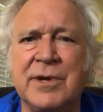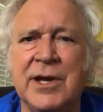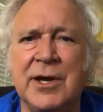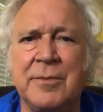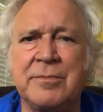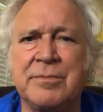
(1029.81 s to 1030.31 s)

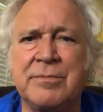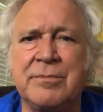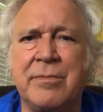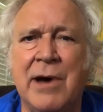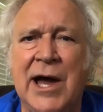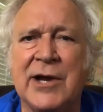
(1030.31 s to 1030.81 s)
help
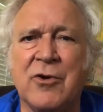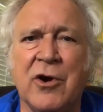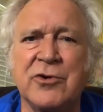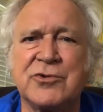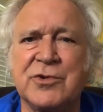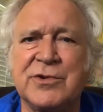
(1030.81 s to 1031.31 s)
buy
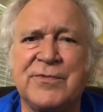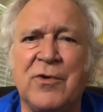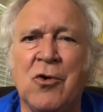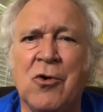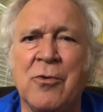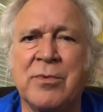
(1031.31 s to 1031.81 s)
groceries
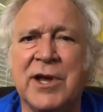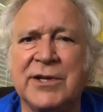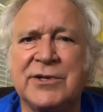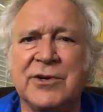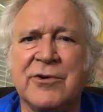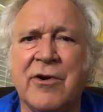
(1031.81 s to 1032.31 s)
for them,
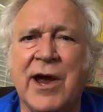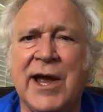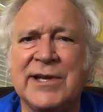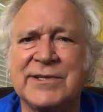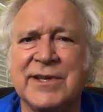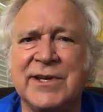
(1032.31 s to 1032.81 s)
cut their
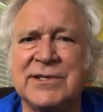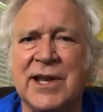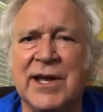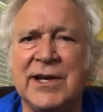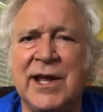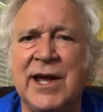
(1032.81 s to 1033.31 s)
grass, things
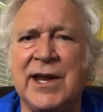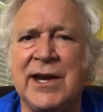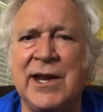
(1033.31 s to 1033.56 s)
like that.